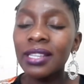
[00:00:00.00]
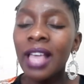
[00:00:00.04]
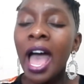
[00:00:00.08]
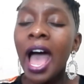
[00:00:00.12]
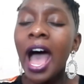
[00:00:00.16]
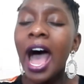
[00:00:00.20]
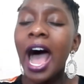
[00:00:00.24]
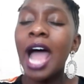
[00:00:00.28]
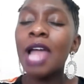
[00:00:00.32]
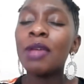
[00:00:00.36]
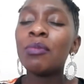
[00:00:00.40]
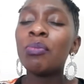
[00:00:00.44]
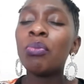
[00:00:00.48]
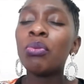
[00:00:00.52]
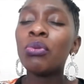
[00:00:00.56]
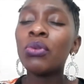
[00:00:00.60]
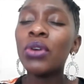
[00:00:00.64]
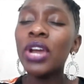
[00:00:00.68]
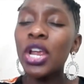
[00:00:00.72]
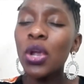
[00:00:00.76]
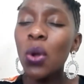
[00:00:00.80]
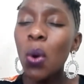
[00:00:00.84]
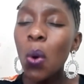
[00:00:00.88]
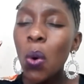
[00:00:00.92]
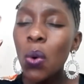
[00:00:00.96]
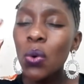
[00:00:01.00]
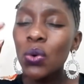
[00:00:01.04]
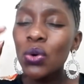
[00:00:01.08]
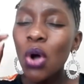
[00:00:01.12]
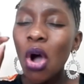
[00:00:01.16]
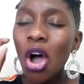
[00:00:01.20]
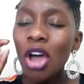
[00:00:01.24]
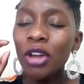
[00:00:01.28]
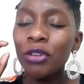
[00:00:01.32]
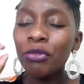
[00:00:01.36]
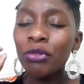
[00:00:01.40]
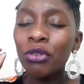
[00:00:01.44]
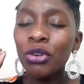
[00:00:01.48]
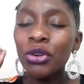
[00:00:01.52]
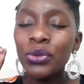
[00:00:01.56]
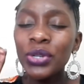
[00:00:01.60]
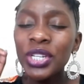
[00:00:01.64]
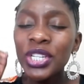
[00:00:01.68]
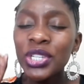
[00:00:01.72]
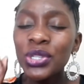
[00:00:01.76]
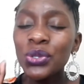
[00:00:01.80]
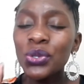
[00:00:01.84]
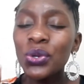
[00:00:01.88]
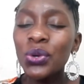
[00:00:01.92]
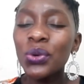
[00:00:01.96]
I pray, oh God, for
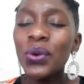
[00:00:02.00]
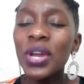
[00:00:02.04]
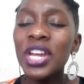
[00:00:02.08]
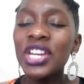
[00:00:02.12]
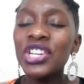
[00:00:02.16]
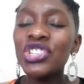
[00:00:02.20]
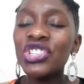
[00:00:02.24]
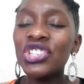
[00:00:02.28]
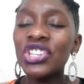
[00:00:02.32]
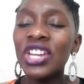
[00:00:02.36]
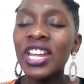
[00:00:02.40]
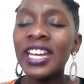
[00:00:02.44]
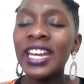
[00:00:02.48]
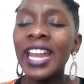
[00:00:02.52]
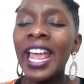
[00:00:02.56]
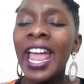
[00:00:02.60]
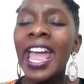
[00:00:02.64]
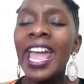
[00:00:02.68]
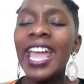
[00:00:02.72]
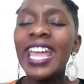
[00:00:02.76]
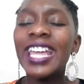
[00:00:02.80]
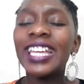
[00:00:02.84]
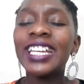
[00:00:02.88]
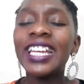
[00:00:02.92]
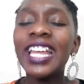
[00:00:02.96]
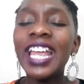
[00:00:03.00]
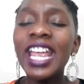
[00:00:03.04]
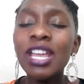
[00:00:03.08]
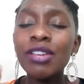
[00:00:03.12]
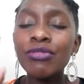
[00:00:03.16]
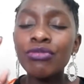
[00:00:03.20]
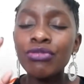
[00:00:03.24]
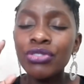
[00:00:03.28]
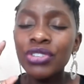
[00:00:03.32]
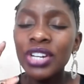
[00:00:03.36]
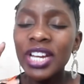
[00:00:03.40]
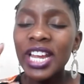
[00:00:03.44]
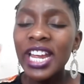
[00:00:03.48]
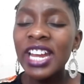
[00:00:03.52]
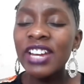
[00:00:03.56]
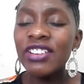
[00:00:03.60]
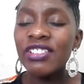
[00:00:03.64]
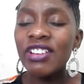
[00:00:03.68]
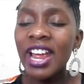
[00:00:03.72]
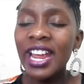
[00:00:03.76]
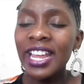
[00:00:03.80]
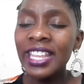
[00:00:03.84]
restoration in every area.